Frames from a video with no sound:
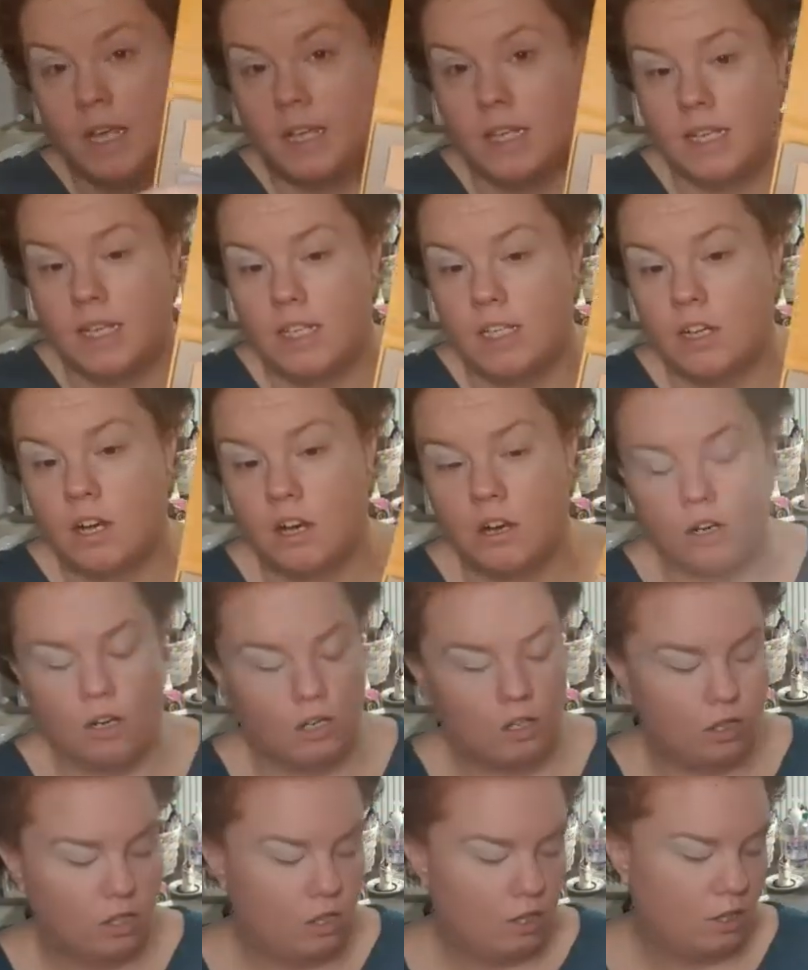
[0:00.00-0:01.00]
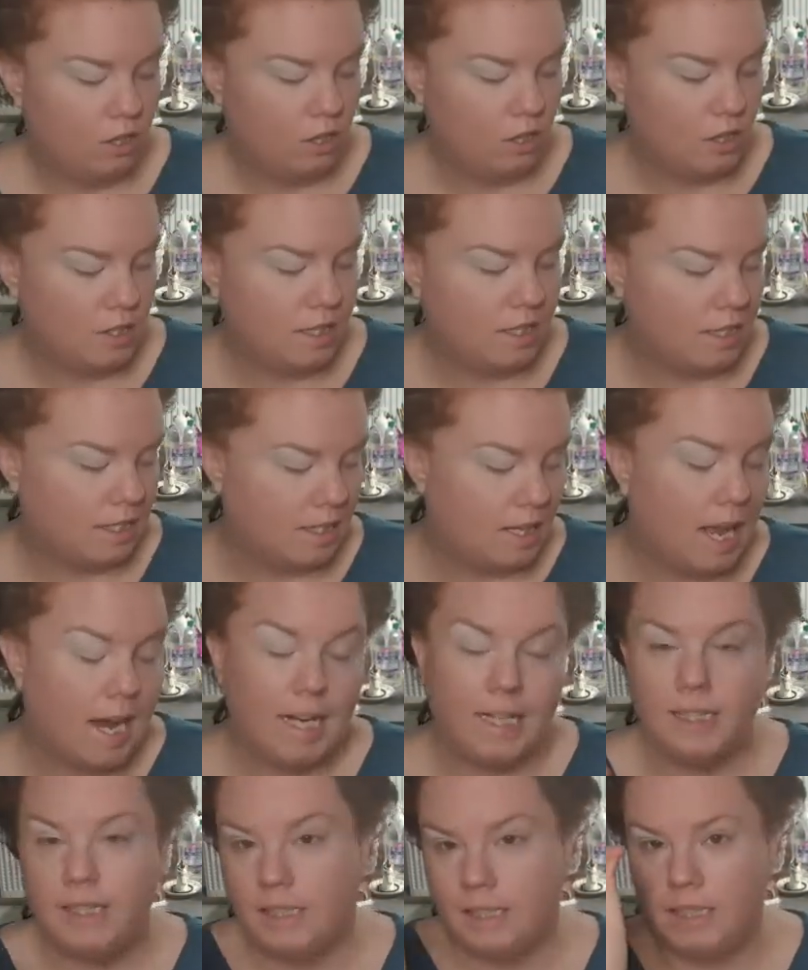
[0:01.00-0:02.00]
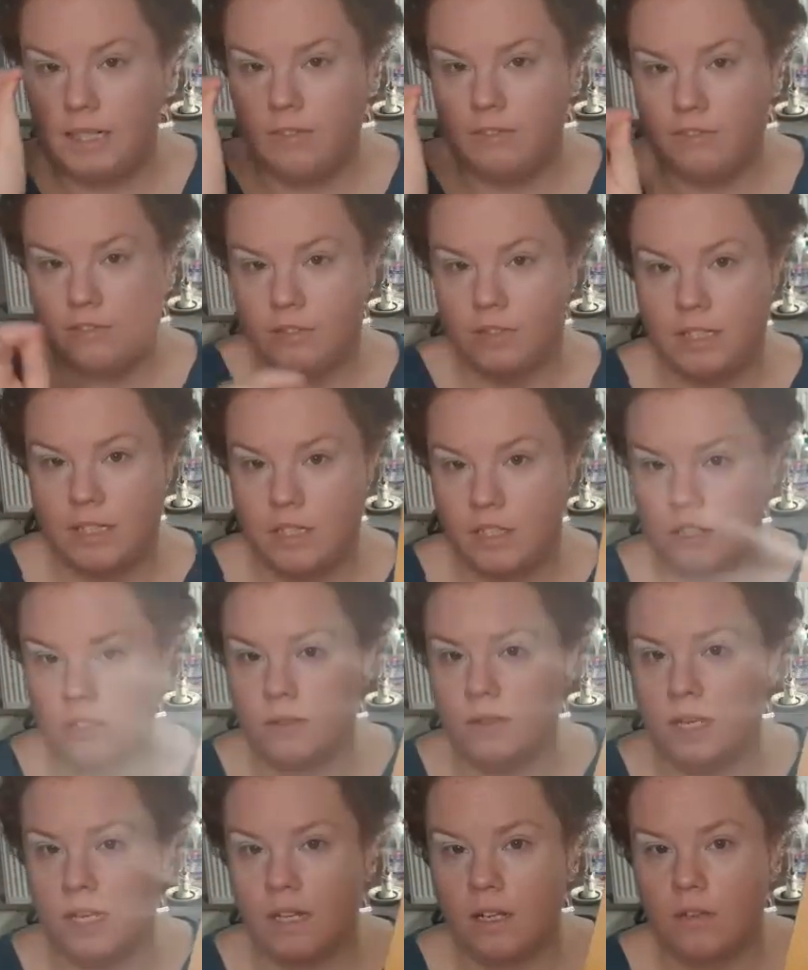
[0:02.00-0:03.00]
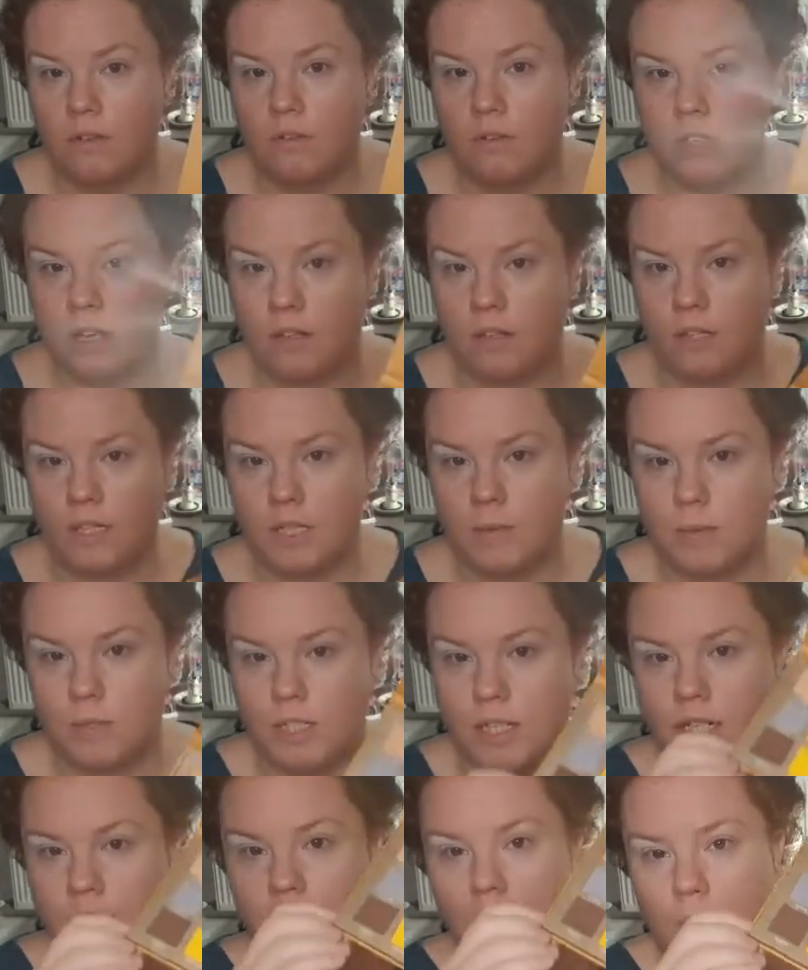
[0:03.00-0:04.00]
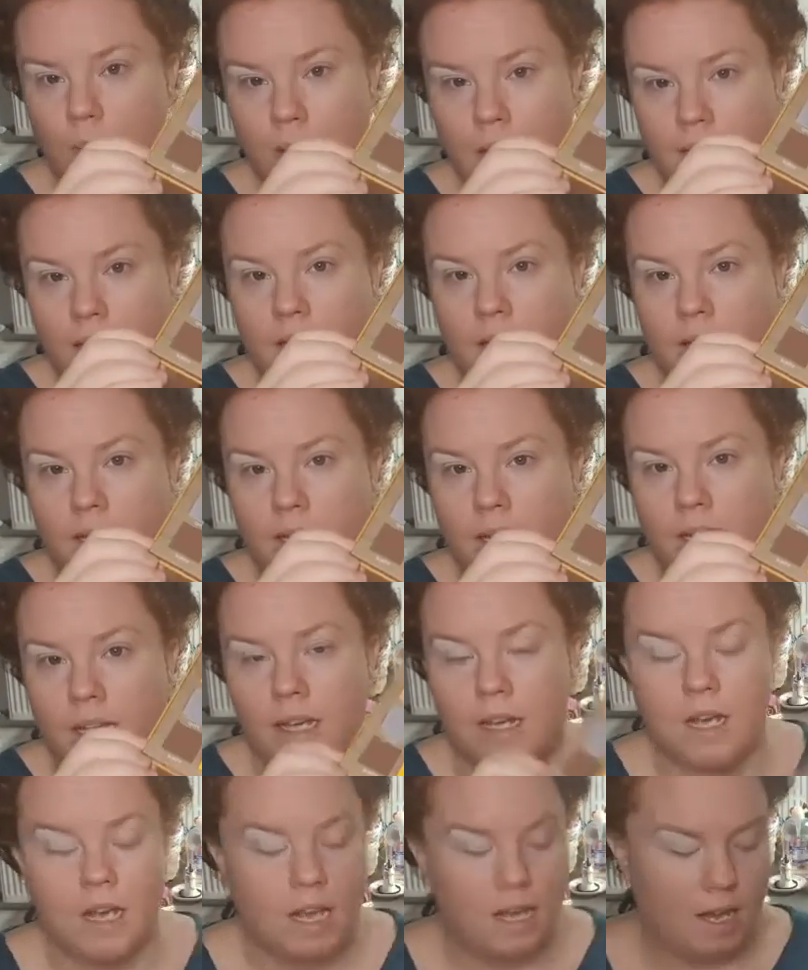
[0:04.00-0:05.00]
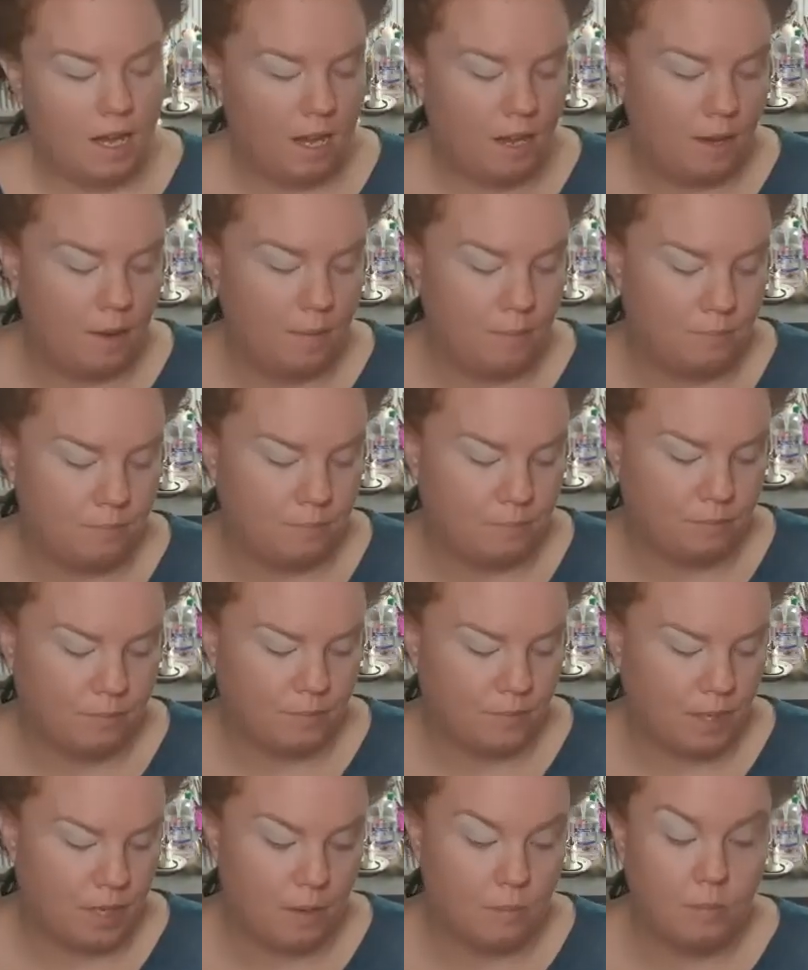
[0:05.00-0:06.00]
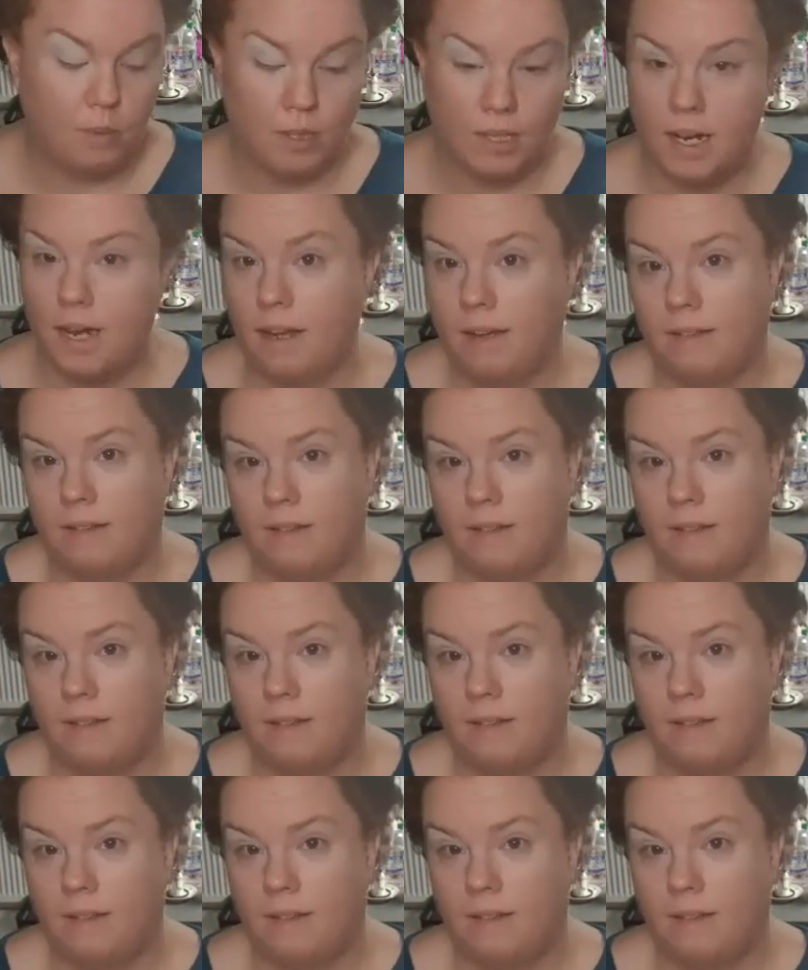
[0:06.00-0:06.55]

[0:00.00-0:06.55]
These are slightly different, these two yellows on this particular palette, but yeah,